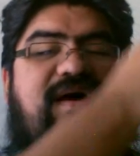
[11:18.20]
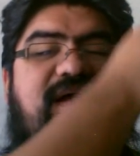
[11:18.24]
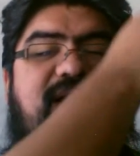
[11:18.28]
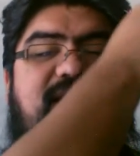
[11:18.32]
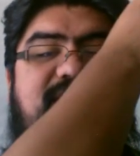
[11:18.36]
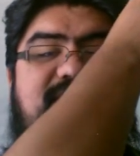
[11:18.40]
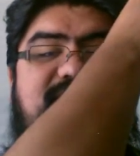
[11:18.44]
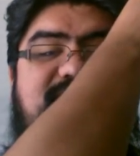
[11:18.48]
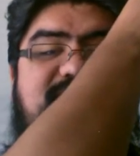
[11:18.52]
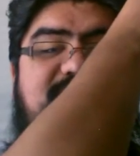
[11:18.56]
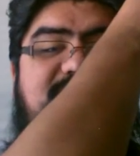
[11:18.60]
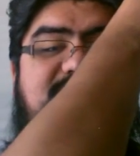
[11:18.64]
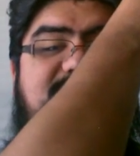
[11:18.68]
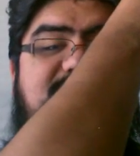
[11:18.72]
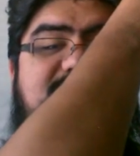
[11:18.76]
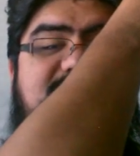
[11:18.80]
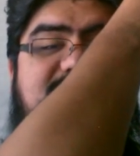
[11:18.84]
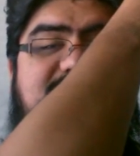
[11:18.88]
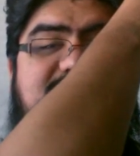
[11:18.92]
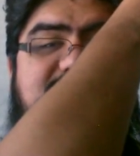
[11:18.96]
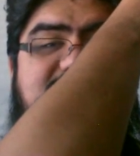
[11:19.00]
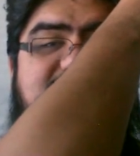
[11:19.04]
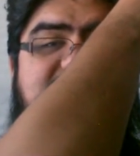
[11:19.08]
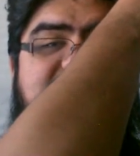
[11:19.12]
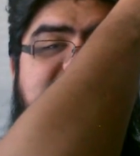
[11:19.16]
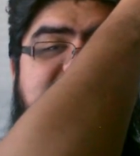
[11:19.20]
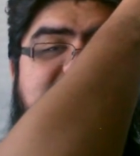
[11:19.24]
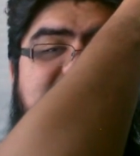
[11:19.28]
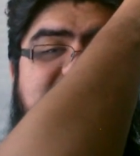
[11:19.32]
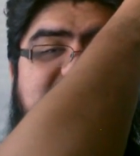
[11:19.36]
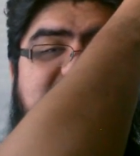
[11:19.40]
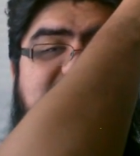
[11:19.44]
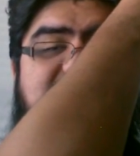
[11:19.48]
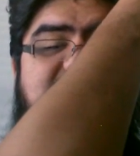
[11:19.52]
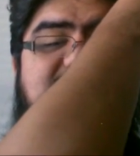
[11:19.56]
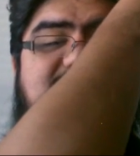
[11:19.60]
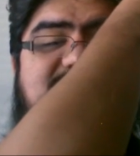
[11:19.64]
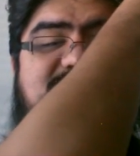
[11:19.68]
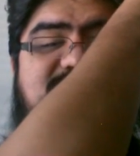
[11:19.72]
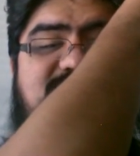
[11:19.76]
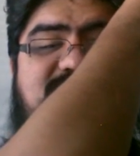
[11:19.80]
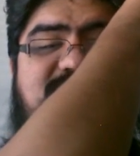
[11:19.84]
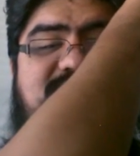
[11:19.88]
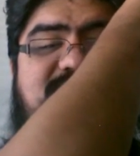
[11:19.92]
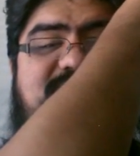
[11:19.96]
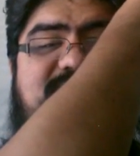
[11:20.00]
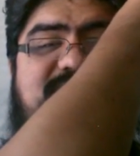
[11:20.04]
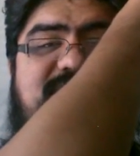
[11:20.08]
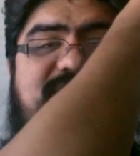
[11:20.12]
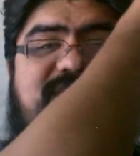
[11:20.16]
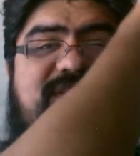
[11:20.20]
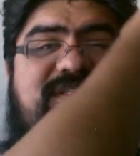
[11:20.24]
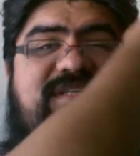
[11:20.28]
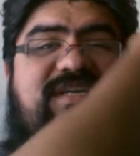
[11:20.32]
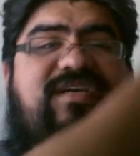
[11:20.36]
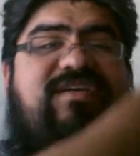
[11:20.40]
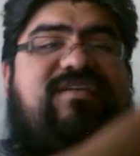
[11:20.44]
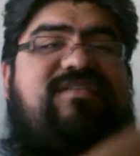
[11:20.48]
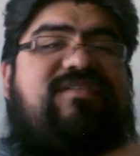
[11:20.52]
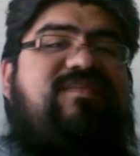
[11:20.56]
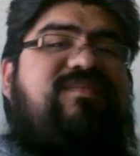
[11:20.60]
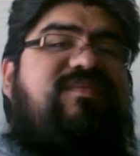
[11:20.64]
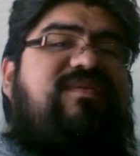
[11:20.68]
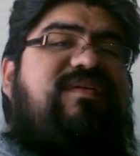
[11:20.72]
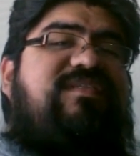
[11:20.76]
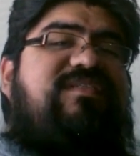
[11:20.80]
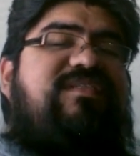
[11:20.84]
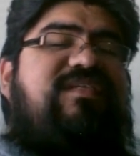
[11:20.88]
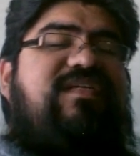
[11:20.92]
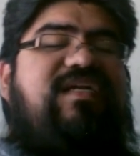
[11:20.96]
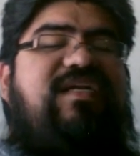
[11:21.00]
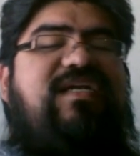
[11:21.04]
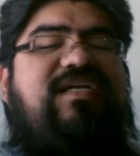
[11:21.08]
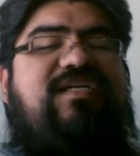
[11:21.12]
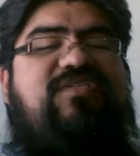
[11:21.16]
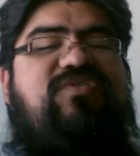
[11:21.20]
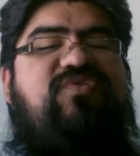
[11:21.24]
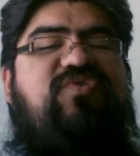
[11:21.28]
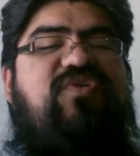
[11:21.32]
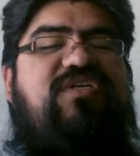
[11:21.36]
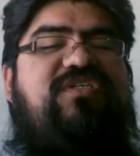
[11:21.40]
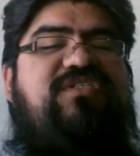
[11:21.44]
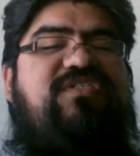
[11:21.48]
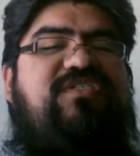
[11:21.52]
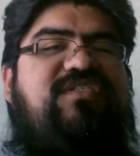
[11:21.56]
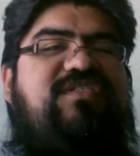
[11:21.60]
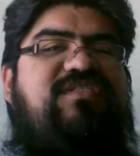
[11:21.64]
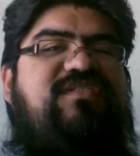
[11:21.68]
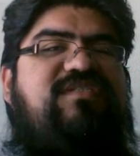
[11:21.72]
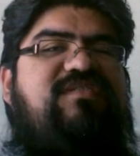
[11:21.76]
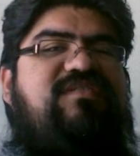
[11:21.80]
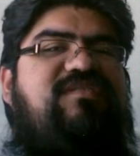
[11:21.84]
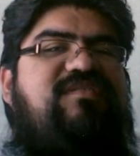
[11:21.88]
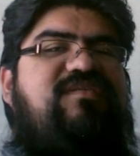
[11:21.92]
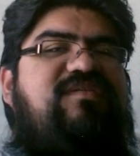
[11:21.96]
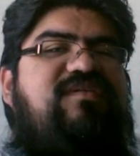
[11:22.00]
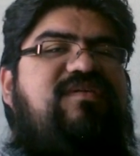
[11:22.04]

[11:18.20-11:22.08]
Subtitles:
I don't know, say an electrical engineer, someone that's an electrician.